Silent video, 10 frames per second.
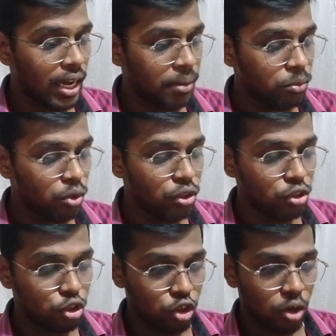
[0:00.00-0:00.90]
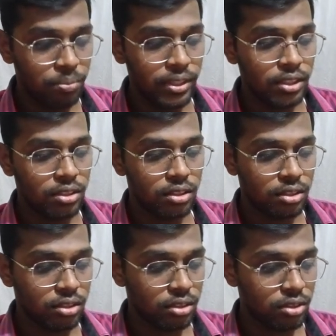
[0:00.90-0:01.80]
i'm going to stop this
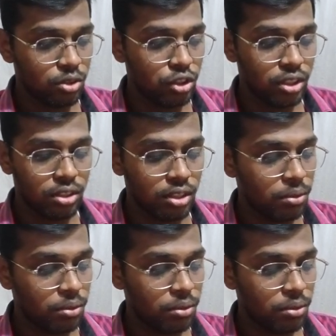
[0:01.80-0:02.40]
oh shit